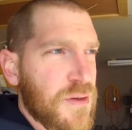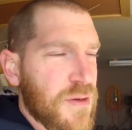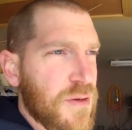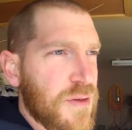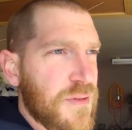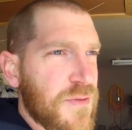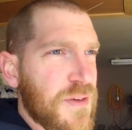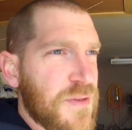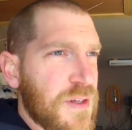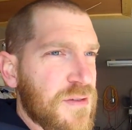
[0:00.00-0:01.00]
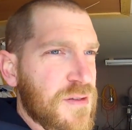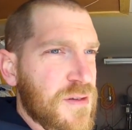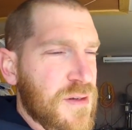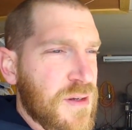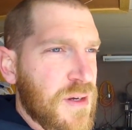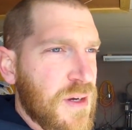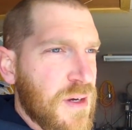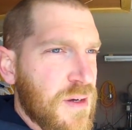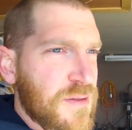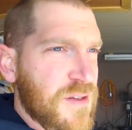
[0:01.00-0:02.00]
the early 50s and
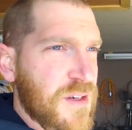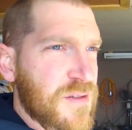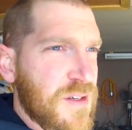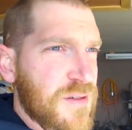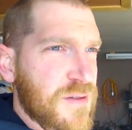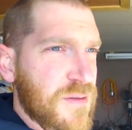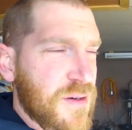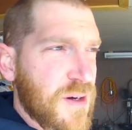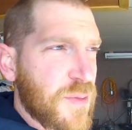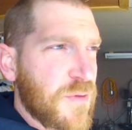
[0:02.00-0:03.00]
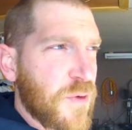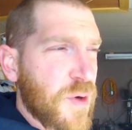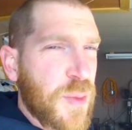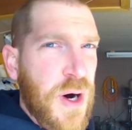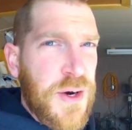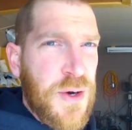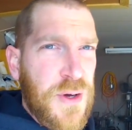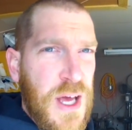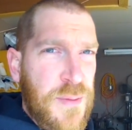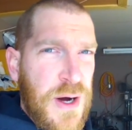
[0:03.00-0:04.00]
60s uh, before Bondo
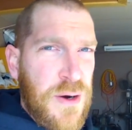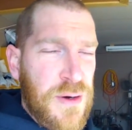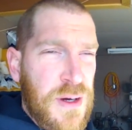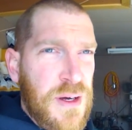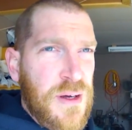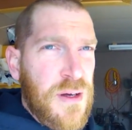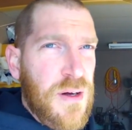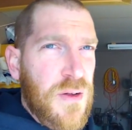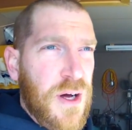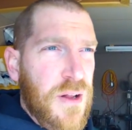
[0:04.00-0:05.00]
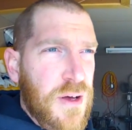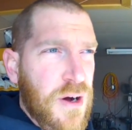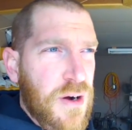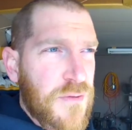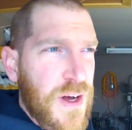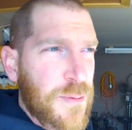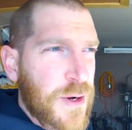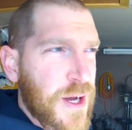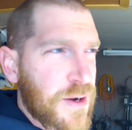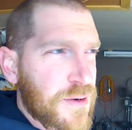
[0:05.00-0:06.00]
came out. A lot of the car
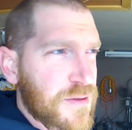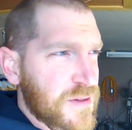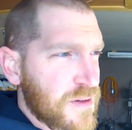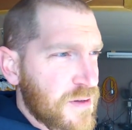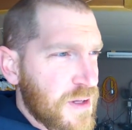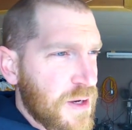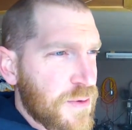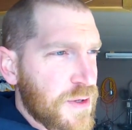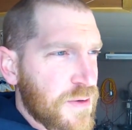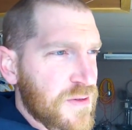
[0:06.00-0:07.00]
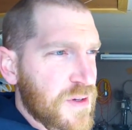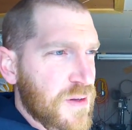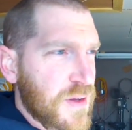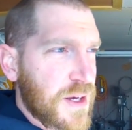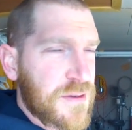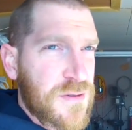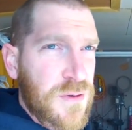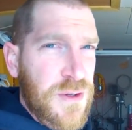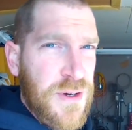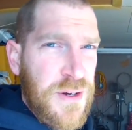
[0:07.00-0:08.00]
fabricators they would use a lead
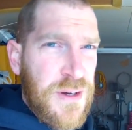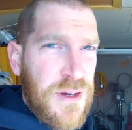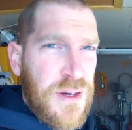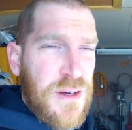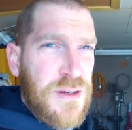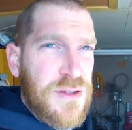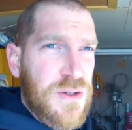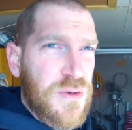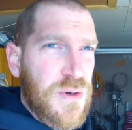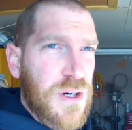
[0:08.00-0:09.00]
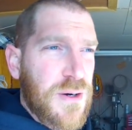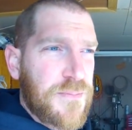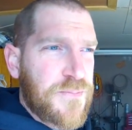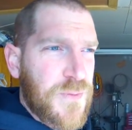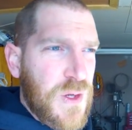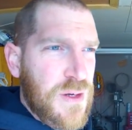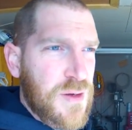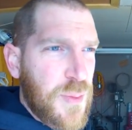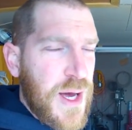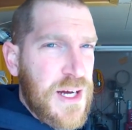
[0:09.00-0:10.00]
solder to uh,
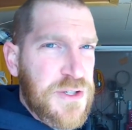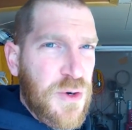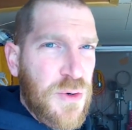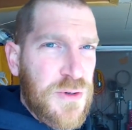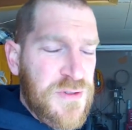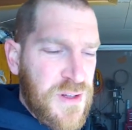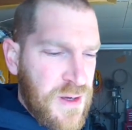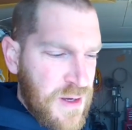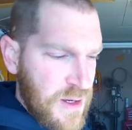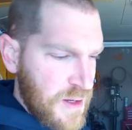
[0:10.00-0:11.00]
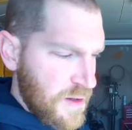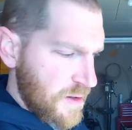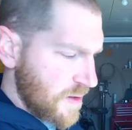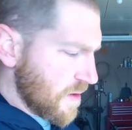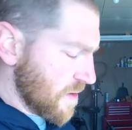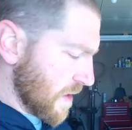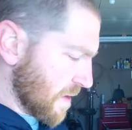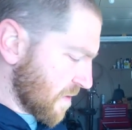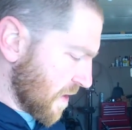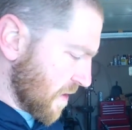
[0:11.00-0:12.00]
to patch holes, uh, and
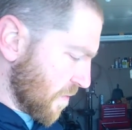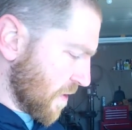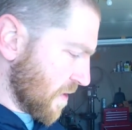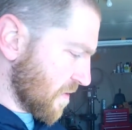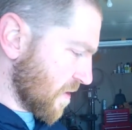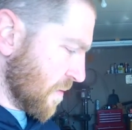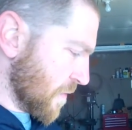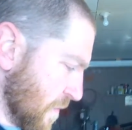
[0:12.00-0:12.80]
that's kind of where this comes